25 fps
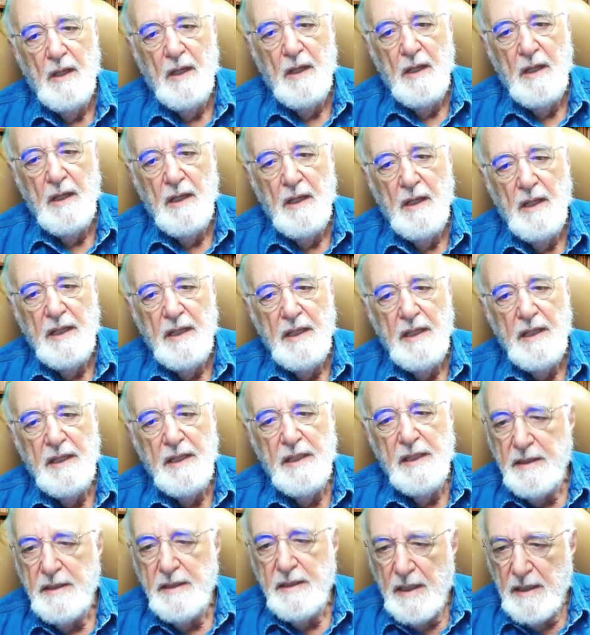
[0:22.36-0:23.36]

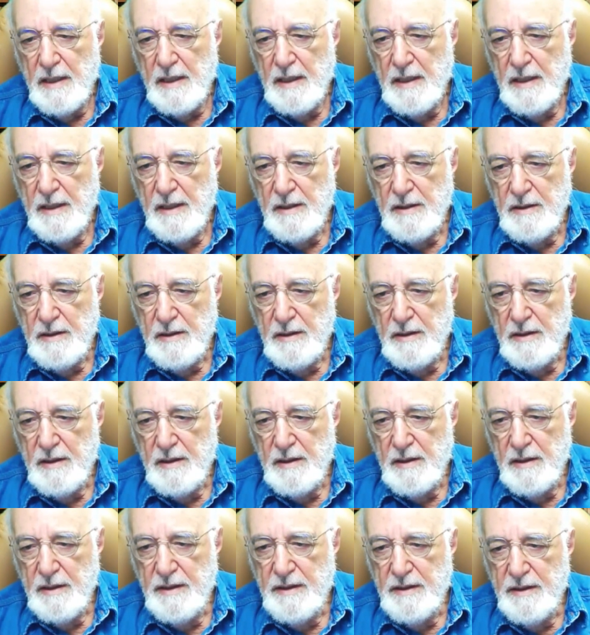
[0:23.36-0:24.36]
In
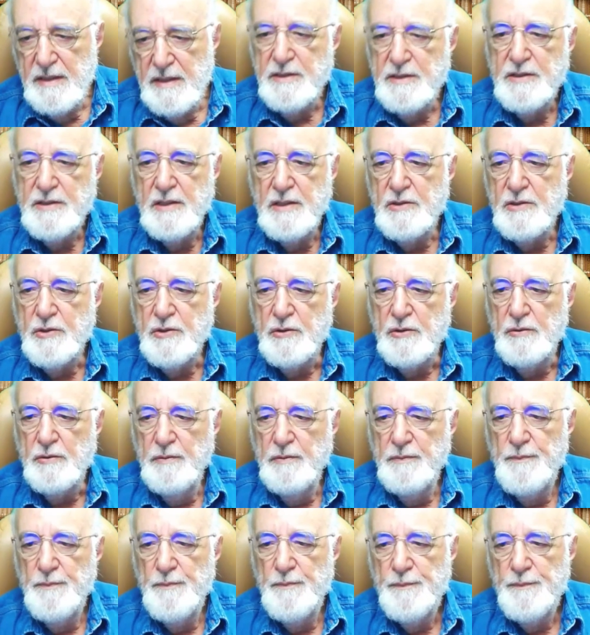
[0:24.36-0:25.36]
this issue,
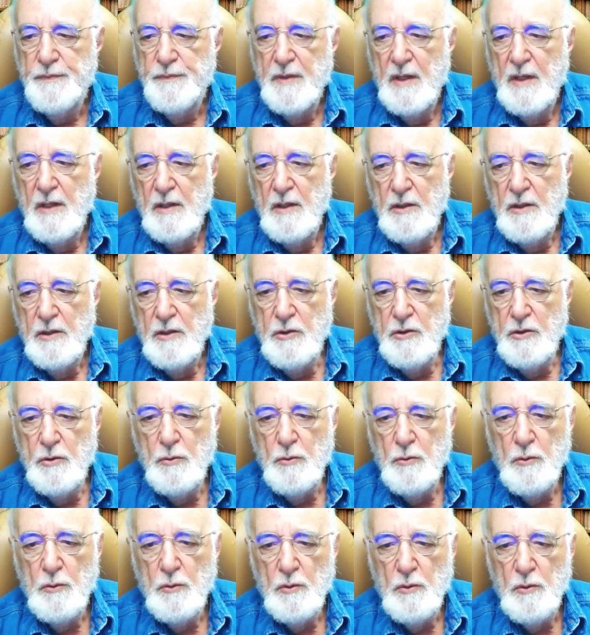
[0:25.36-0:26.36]

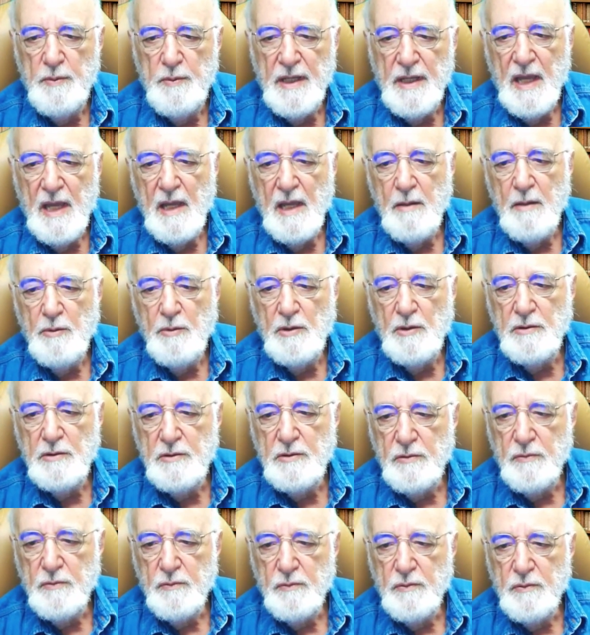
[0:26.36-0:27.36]
you will be
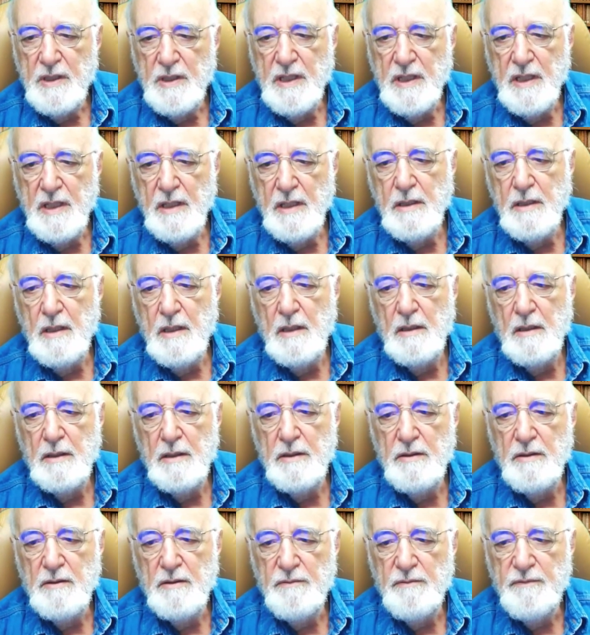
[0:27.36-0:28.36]
able to read
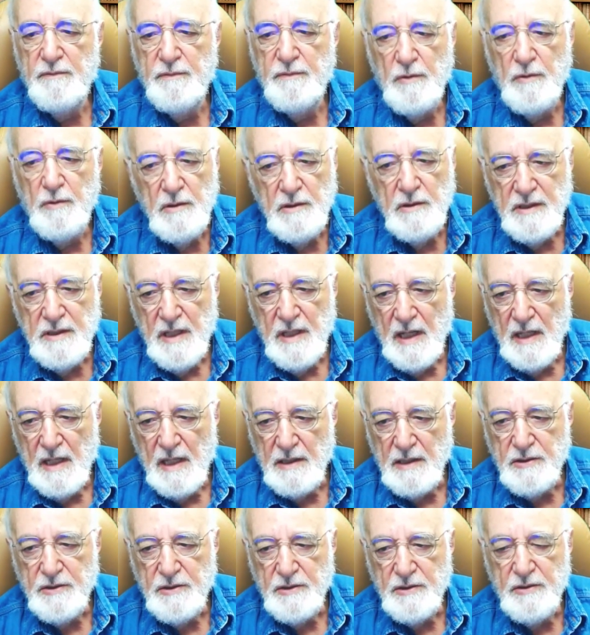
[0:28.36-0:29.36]
the full
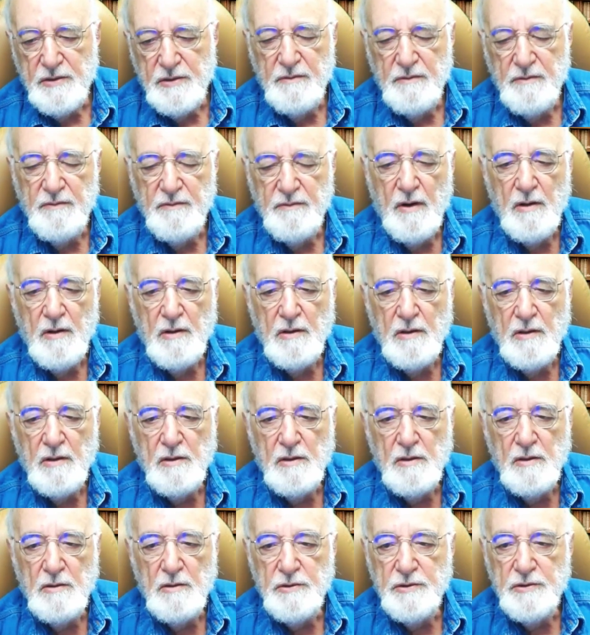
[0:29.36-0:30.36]
text of
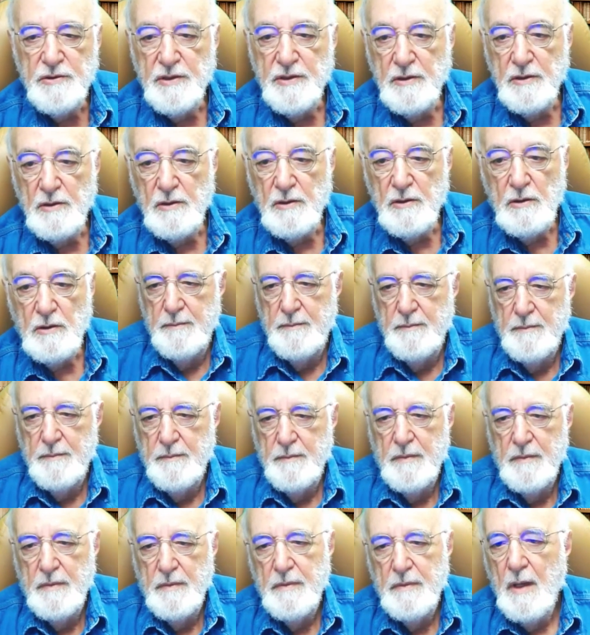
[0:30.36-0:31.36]
articles including
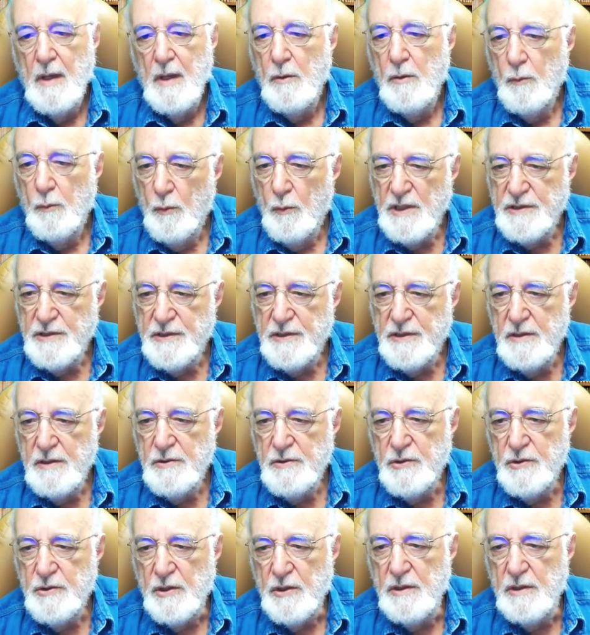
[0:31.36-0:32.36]

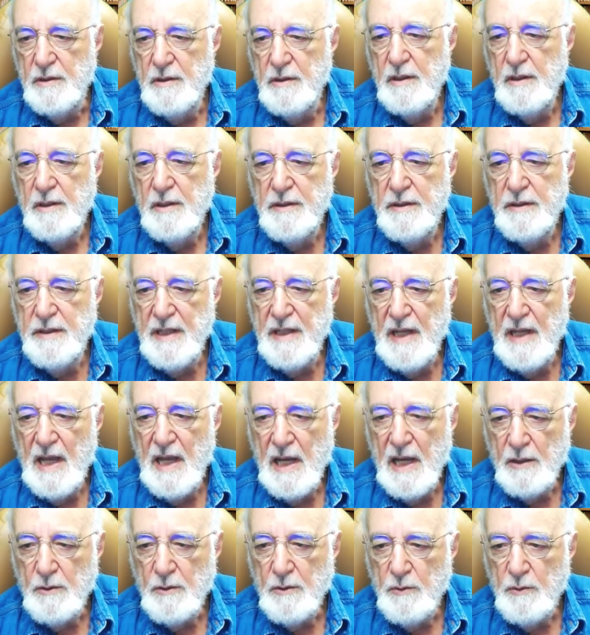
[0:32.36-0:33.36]
Rescission,
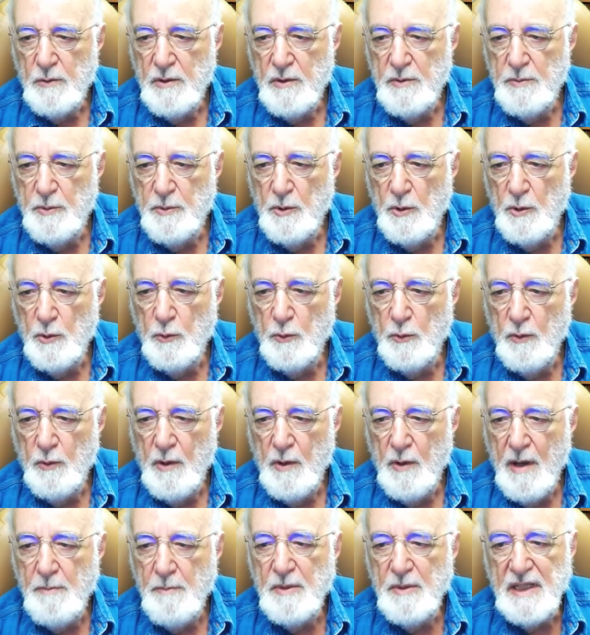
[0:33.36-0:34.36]
the equitable remedy.